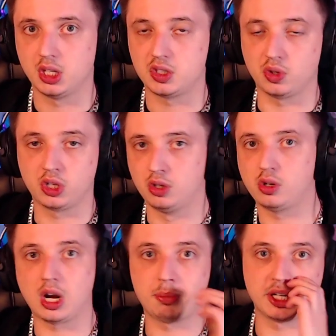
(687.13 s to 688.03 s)
So you can look
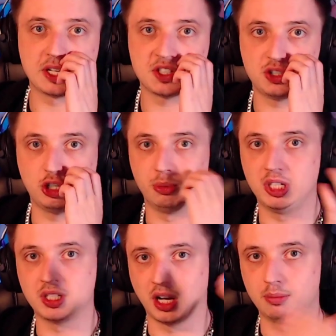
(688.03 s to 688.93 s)
up, I guess, Germany
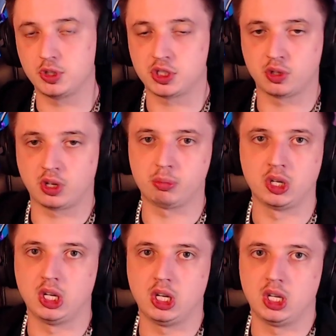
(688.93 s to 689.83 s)
time, just look up
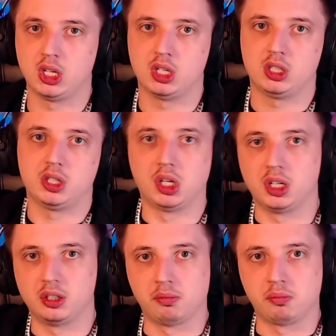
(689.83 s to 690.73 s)

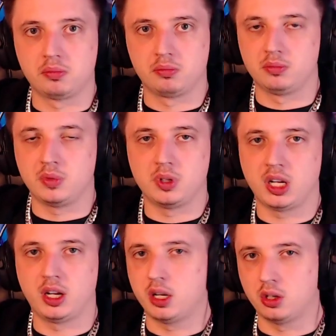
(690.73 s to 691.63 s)
I
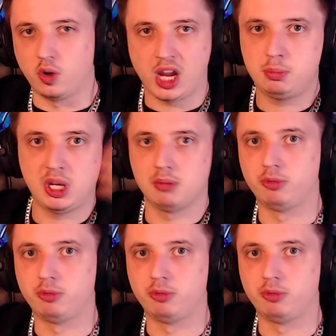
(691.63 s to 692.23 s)
don't know, 8 p.m.